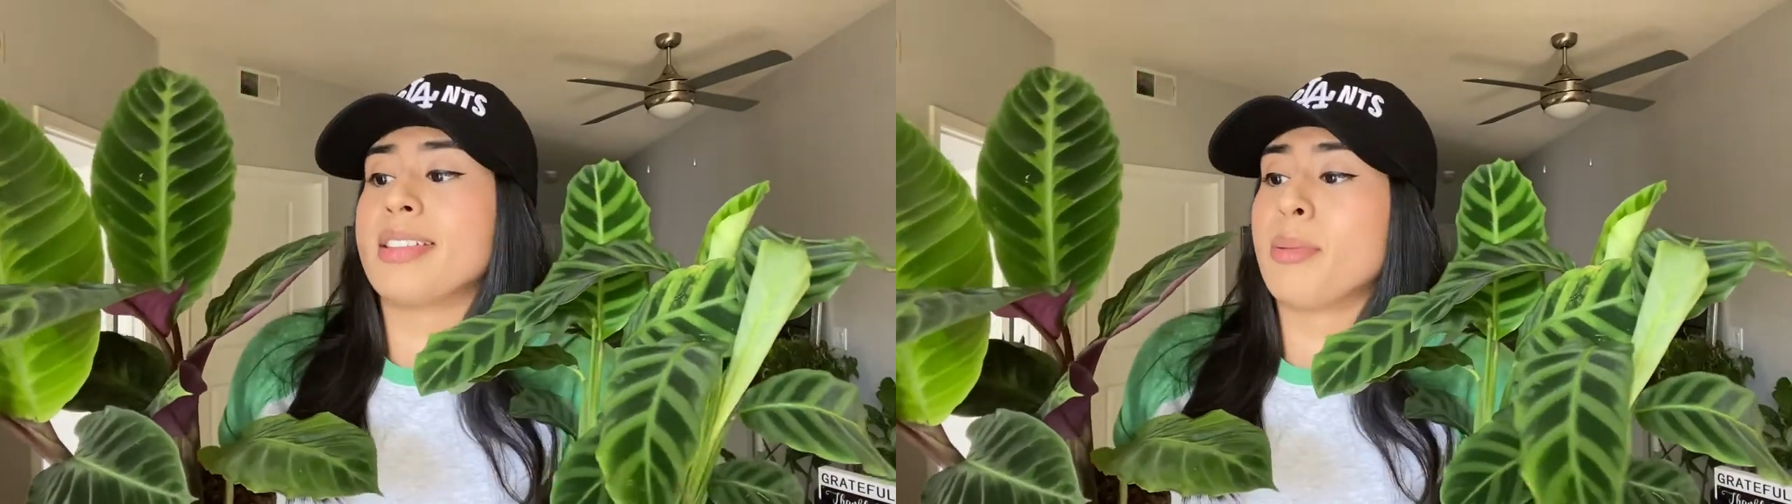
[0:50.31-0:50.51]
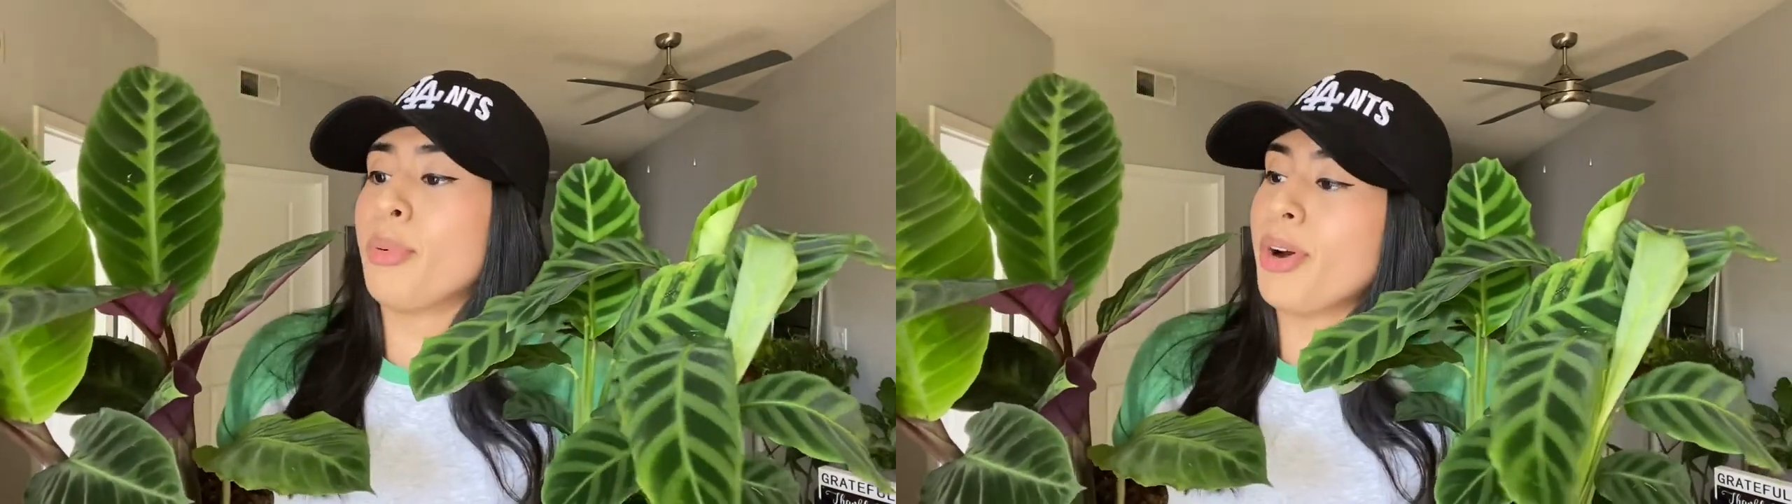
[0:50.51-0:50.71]

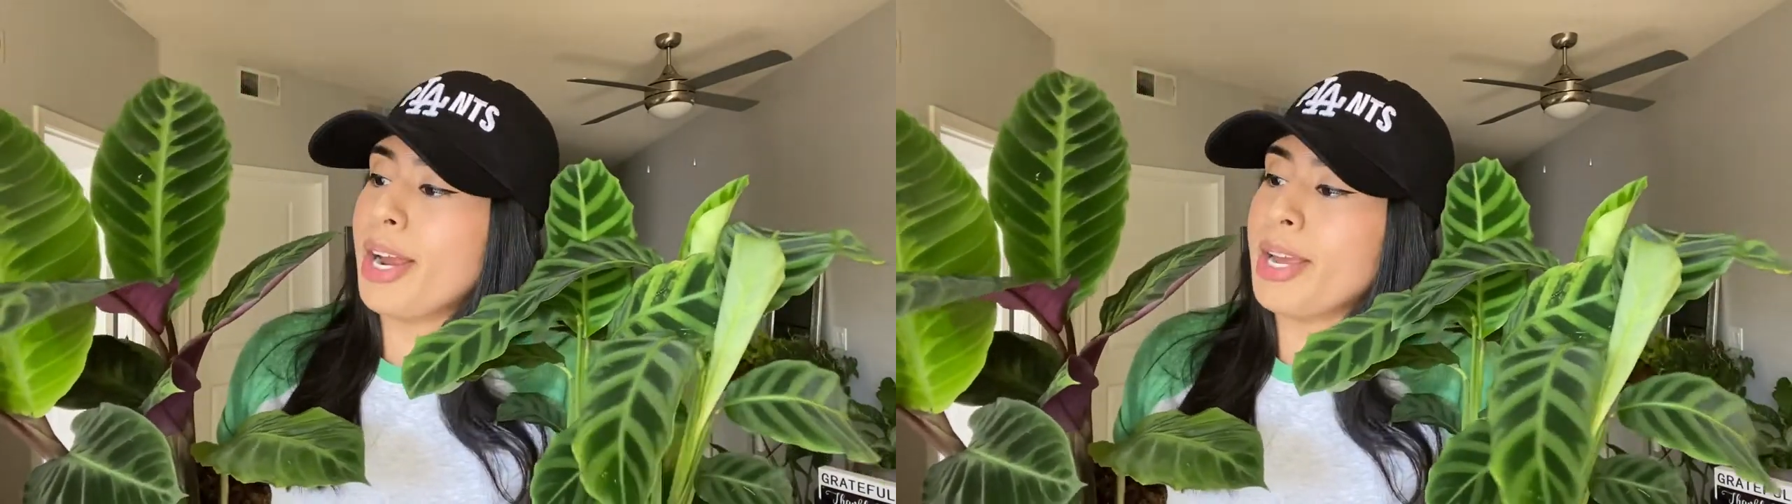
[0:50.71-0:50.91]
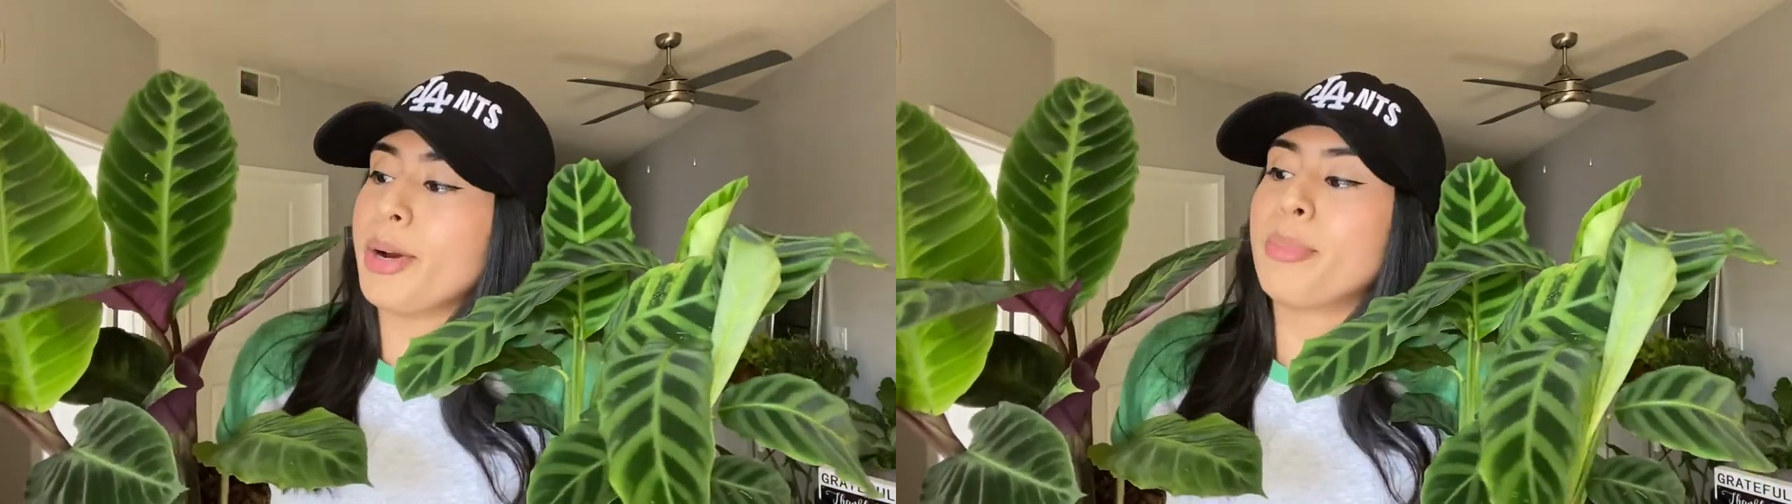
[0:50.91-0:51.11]

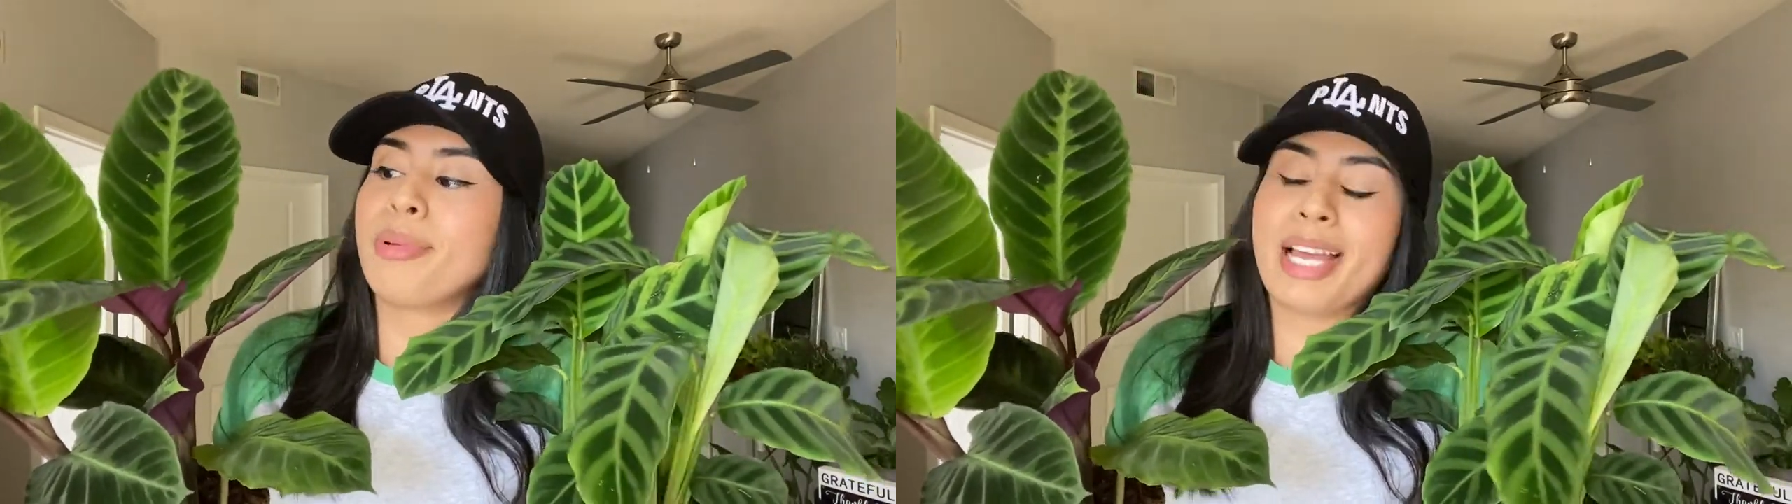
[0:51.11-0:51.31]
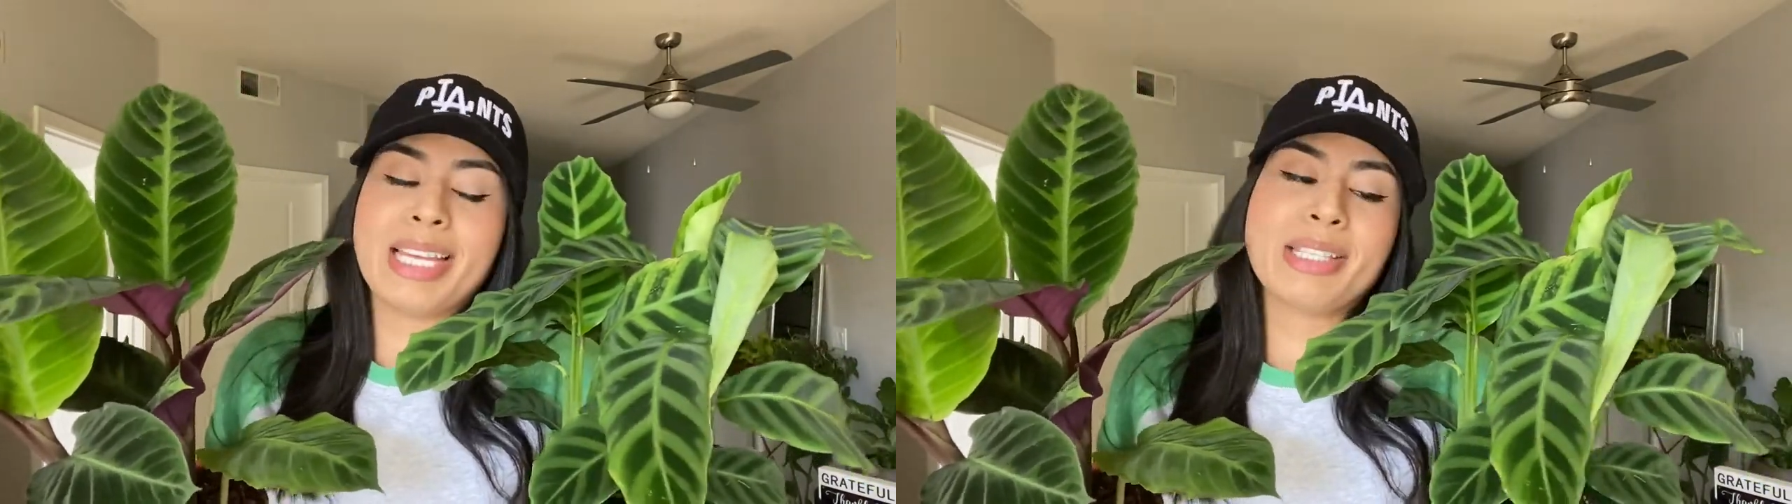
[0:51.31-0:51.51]
prayer
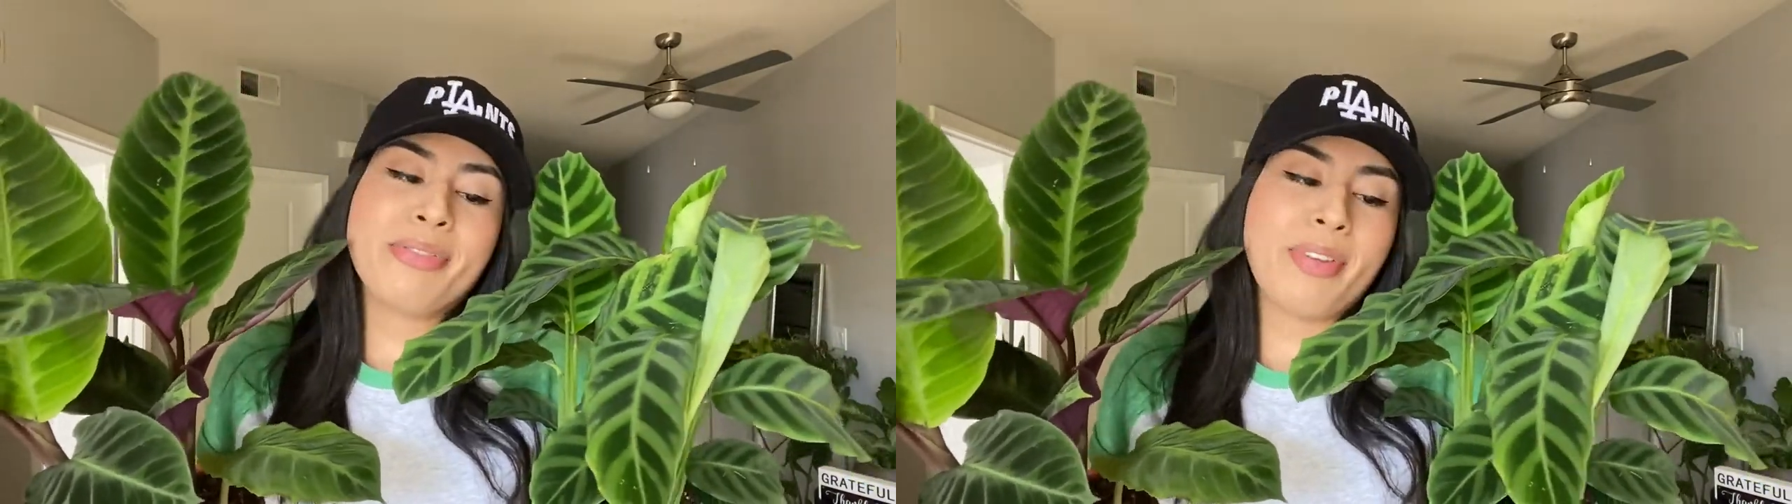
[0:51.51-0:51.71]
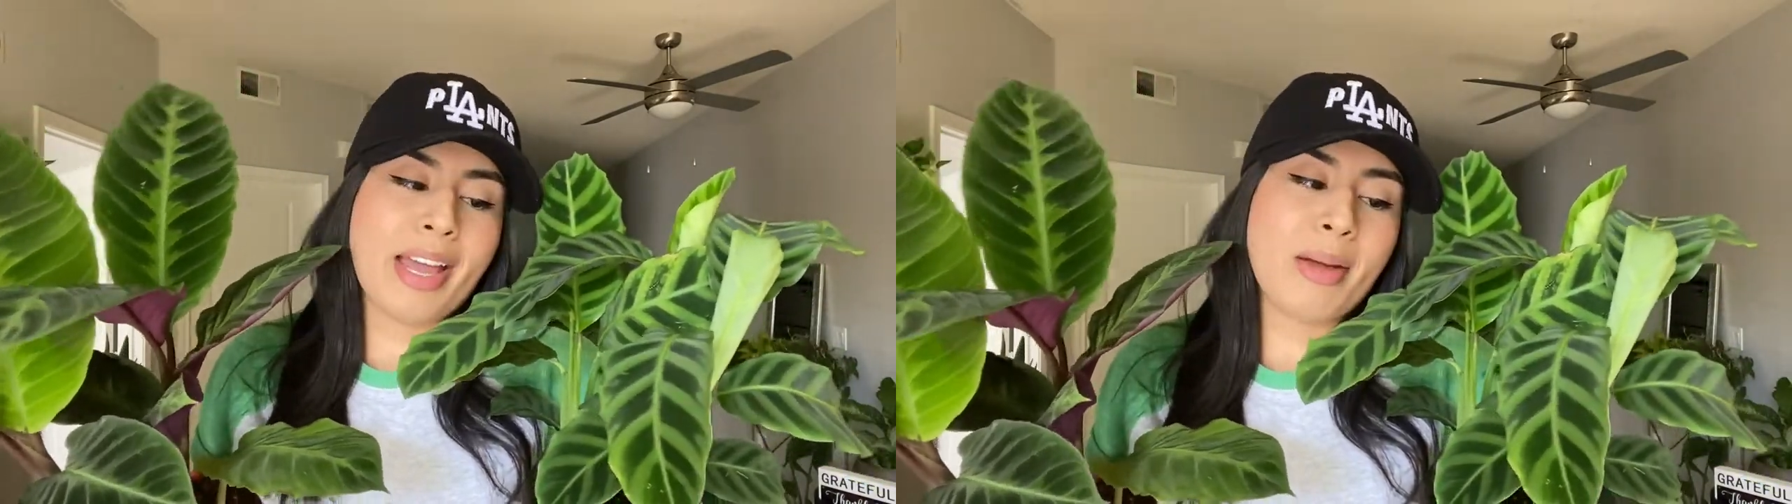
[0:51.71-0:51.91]
plant
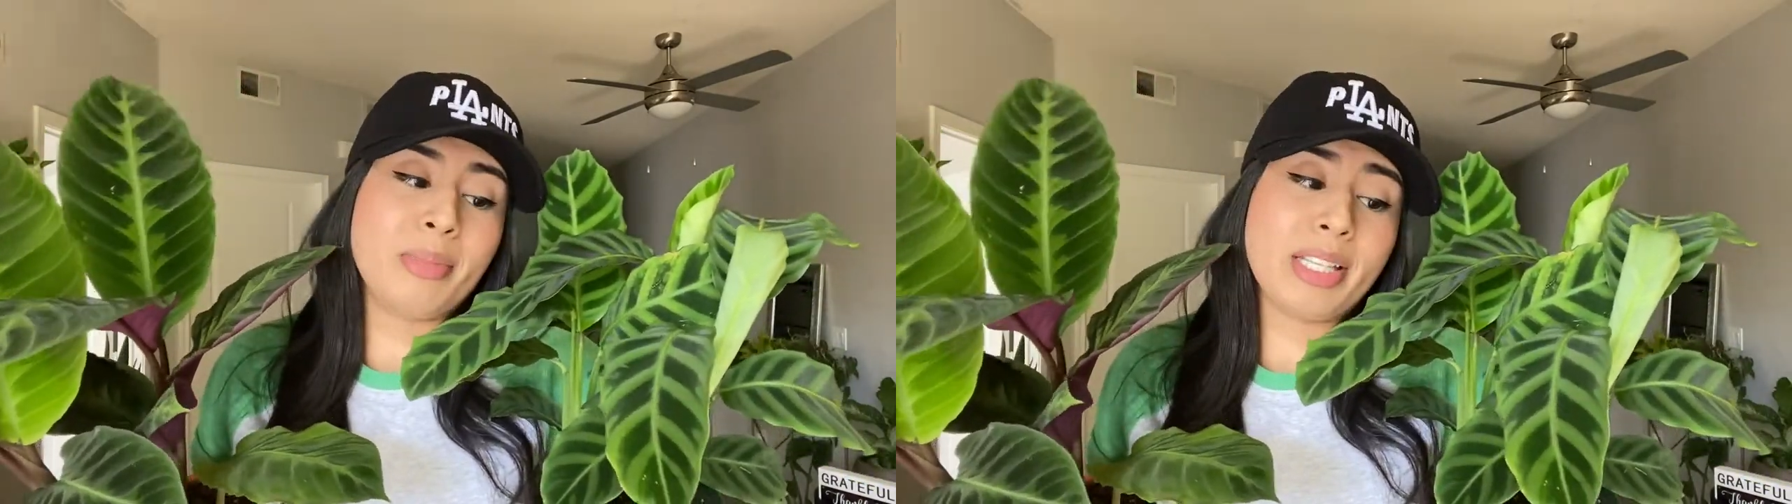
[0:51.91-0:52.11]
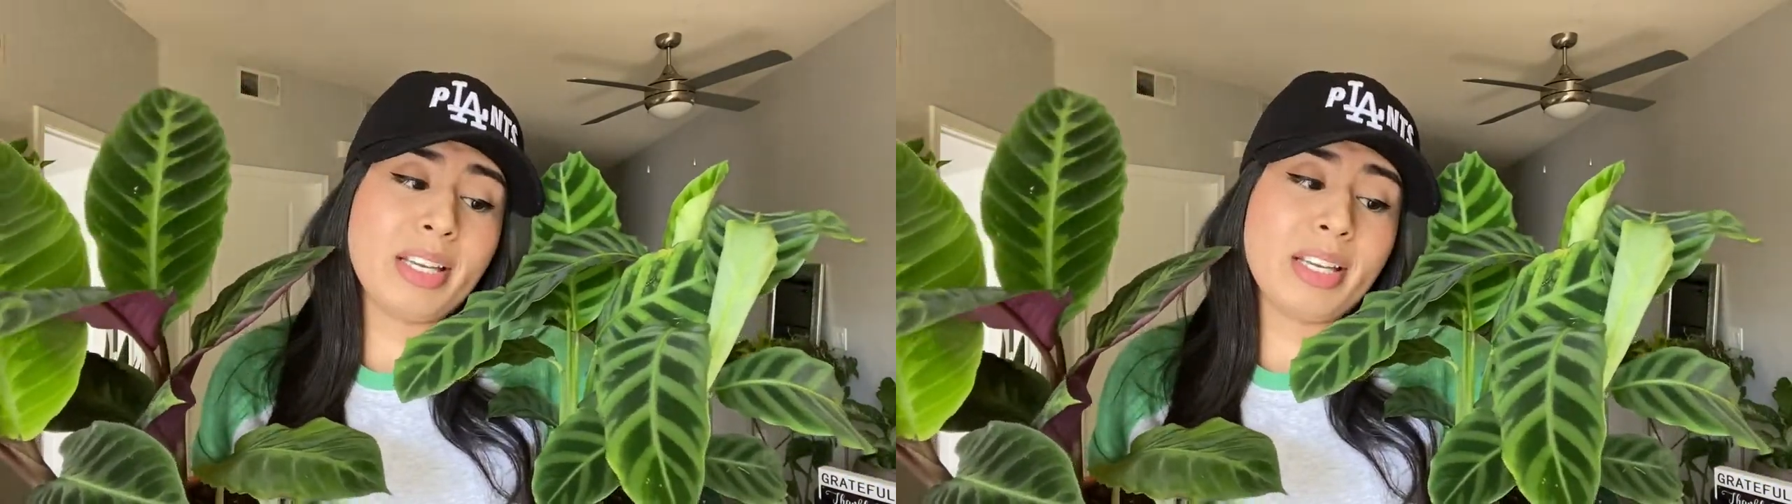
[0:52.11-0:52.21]
family.